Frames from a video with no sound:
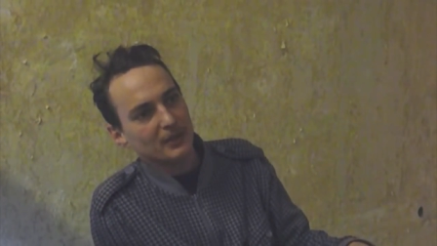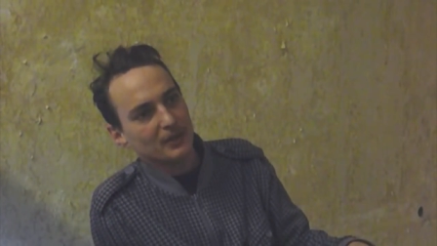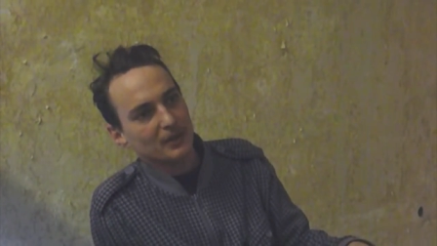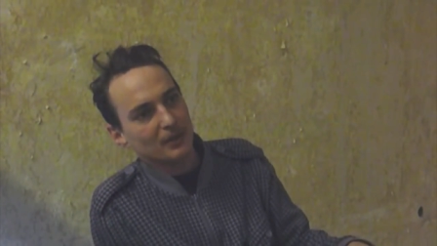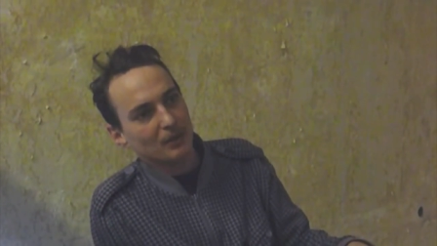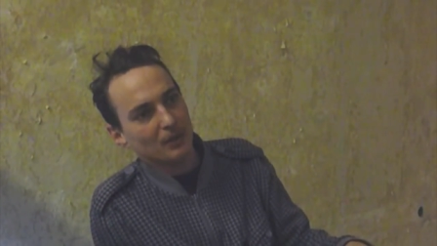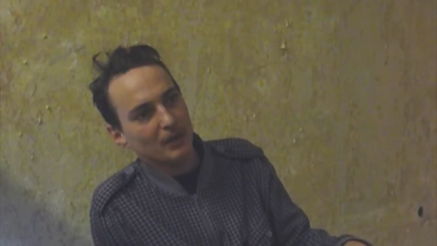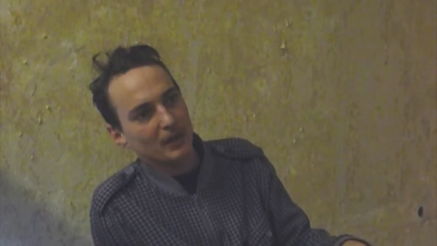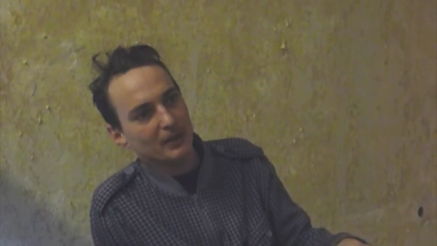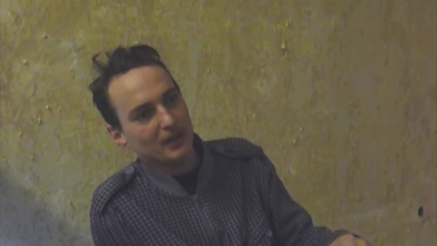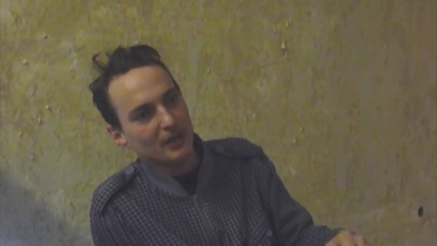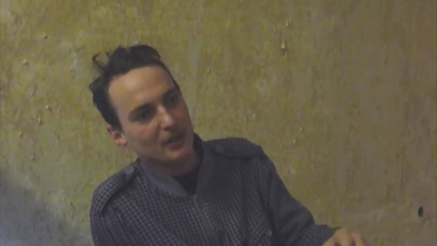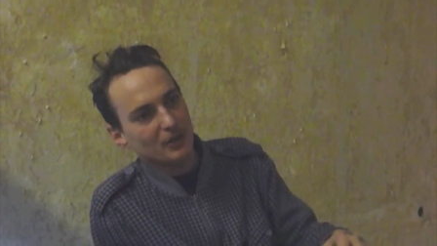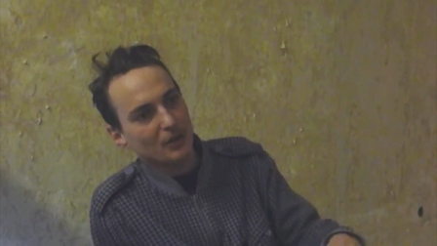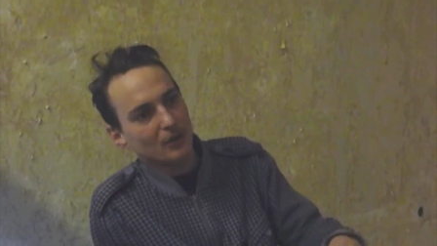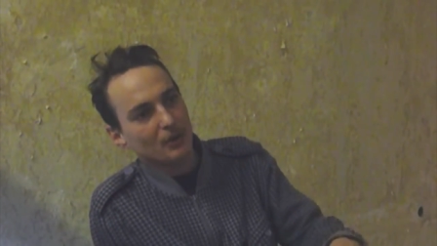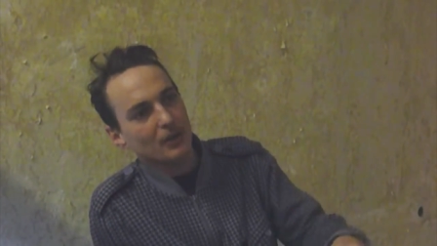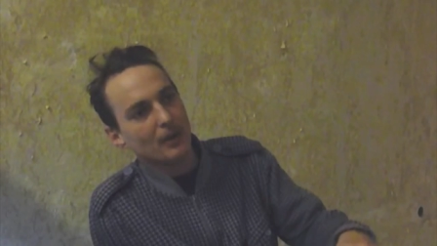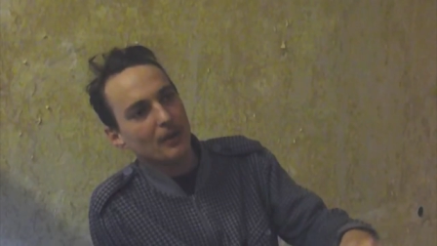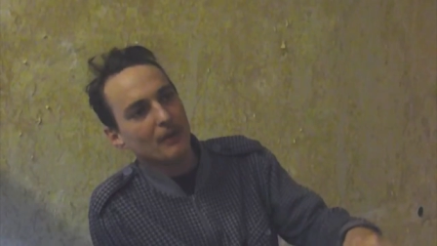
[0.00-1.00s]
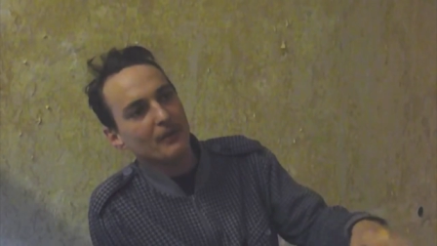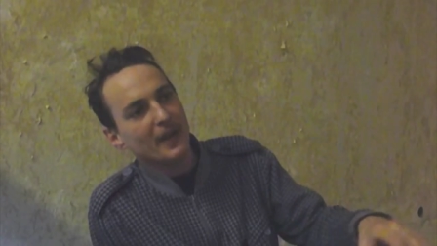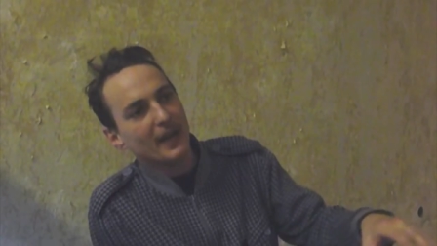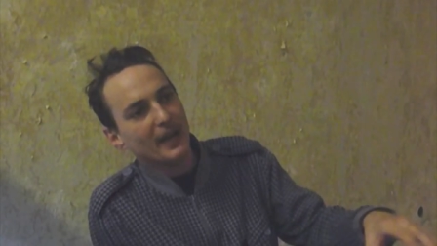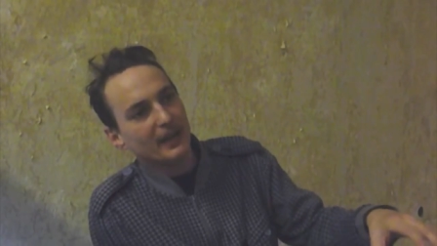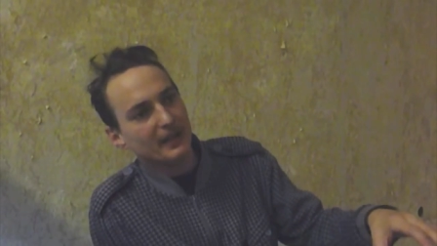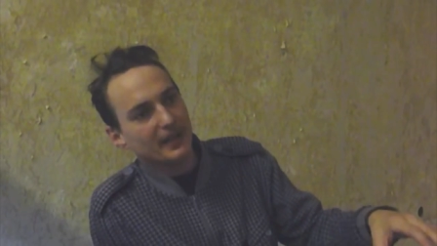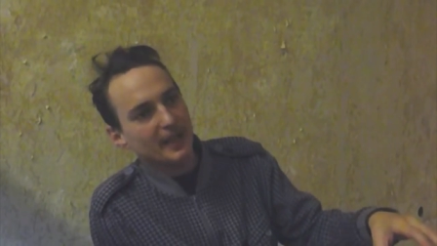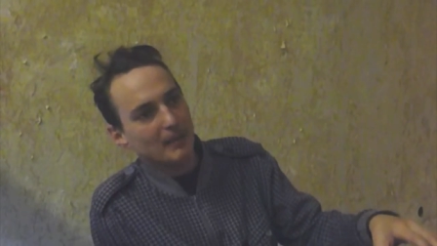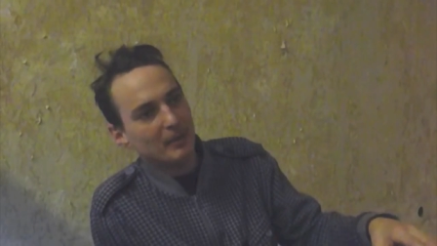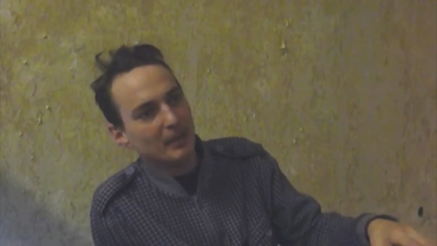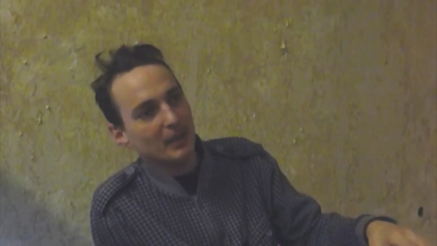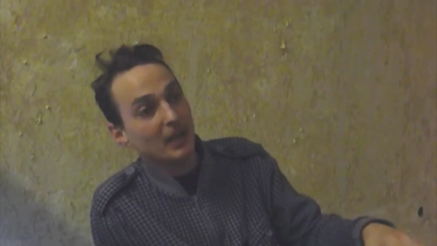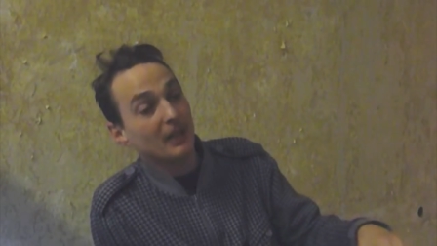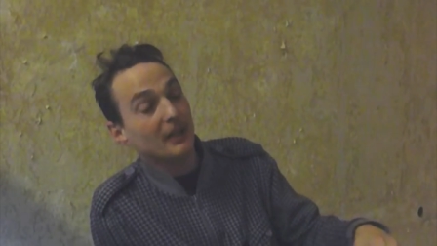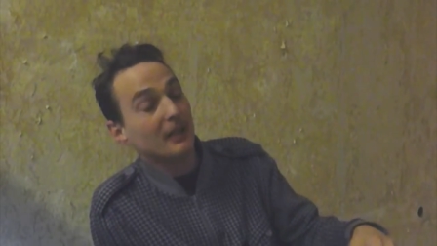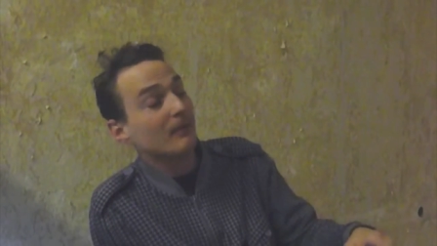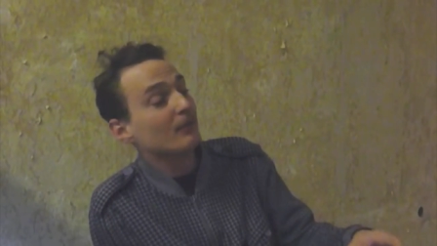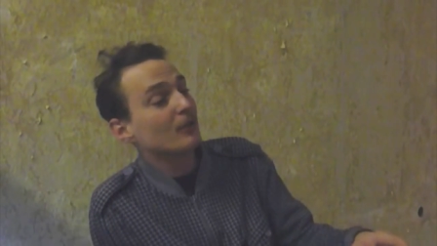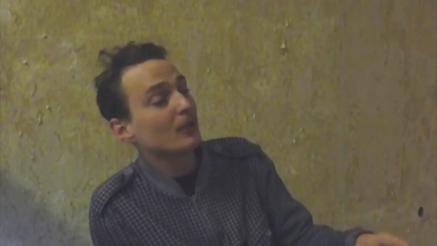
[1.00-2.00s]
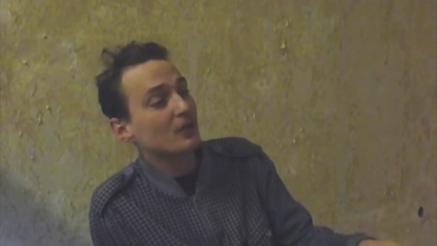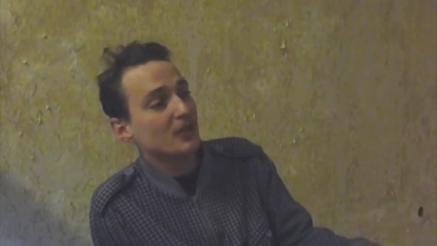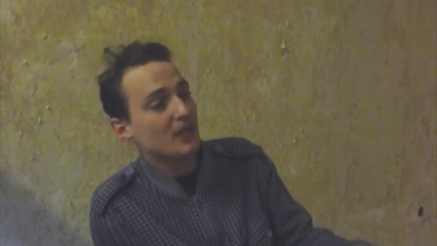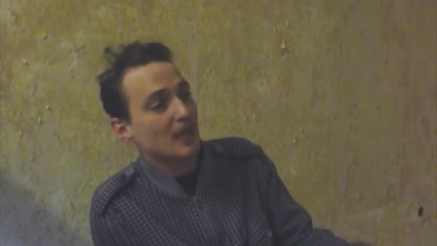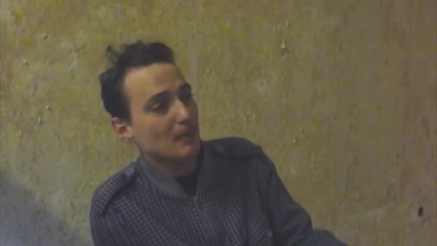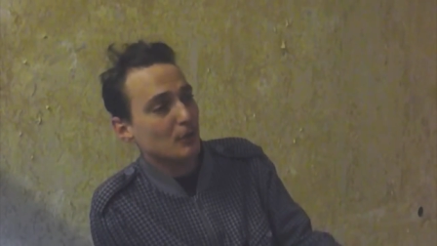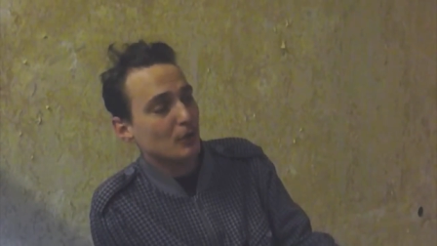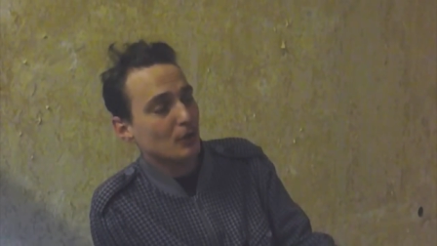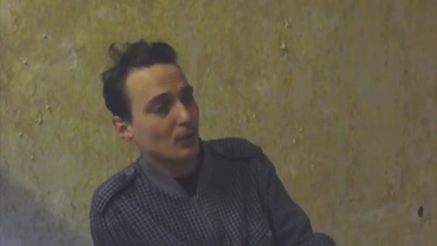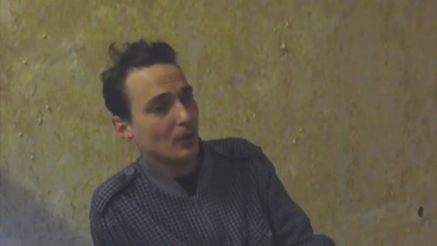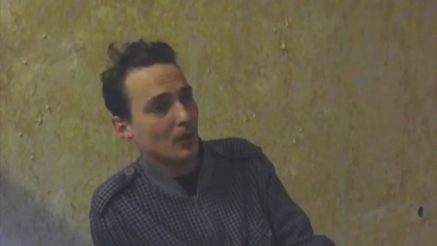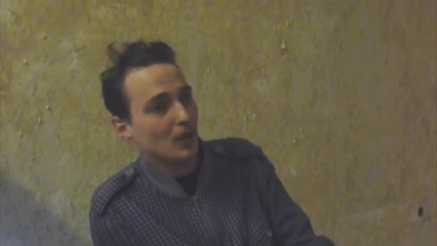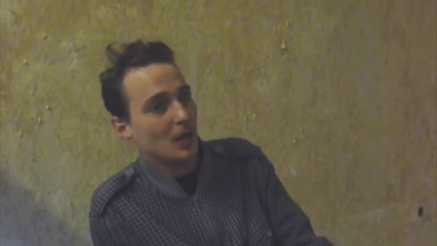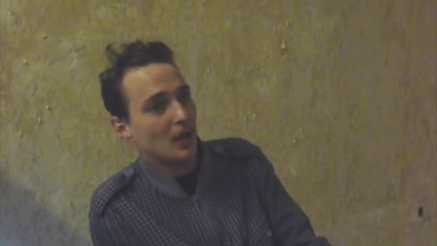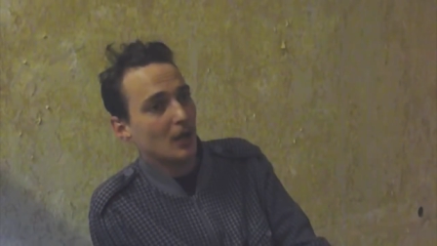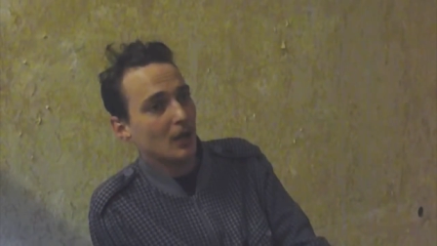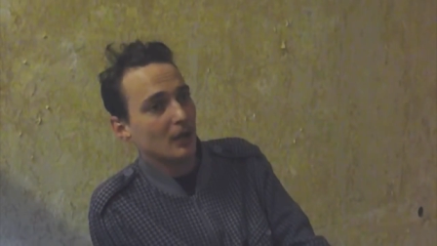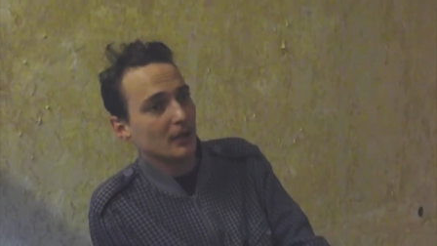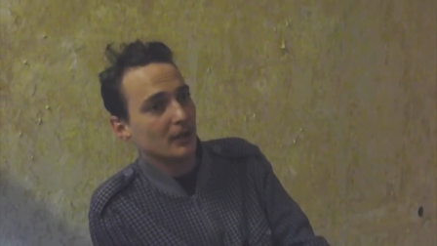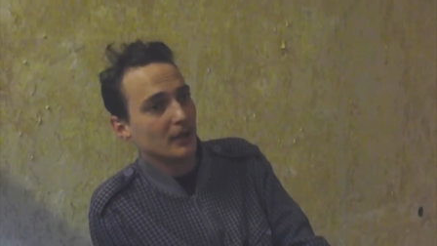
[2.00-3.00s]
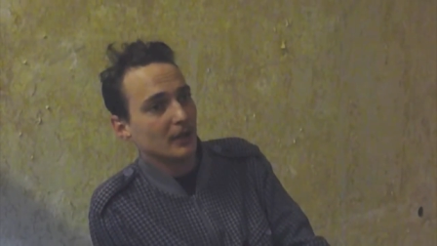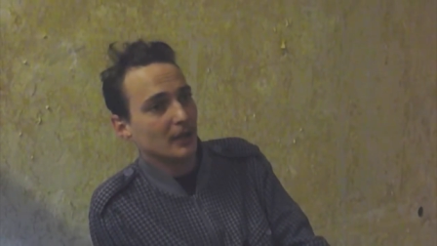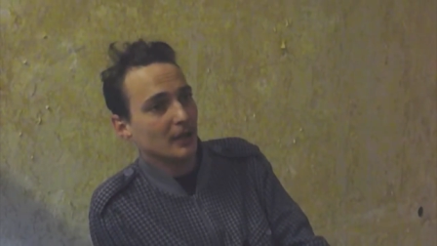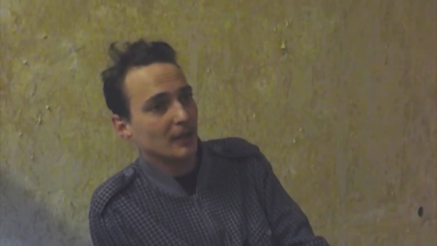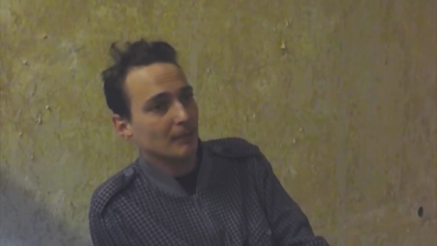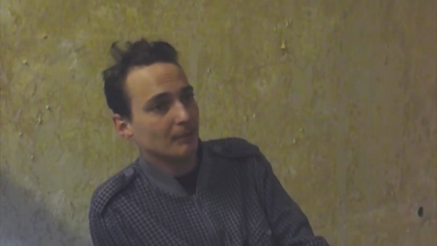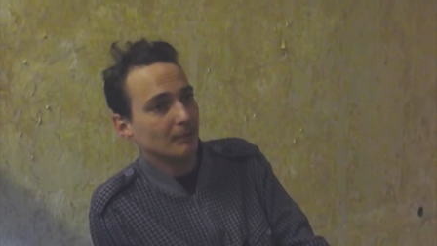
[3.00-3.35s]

So I showed a lot of academic art, even conceptual art,